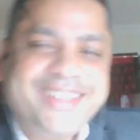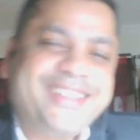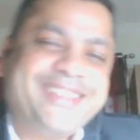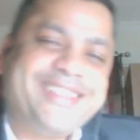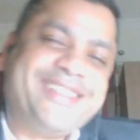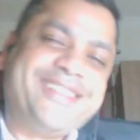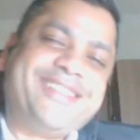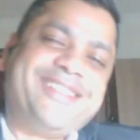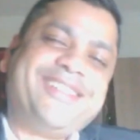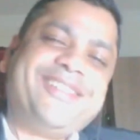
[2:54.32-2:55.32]

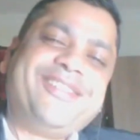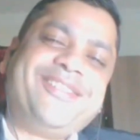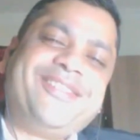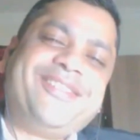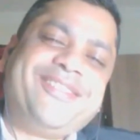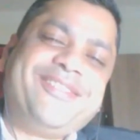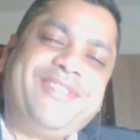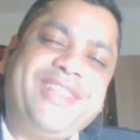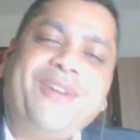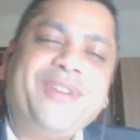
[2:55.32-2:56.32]
So
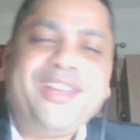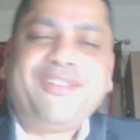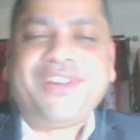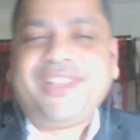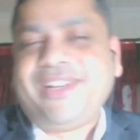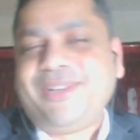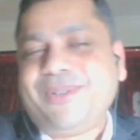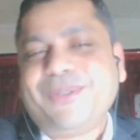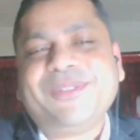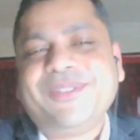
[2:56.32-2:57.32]
without any further
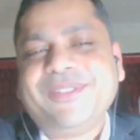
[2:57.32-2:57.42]
ado,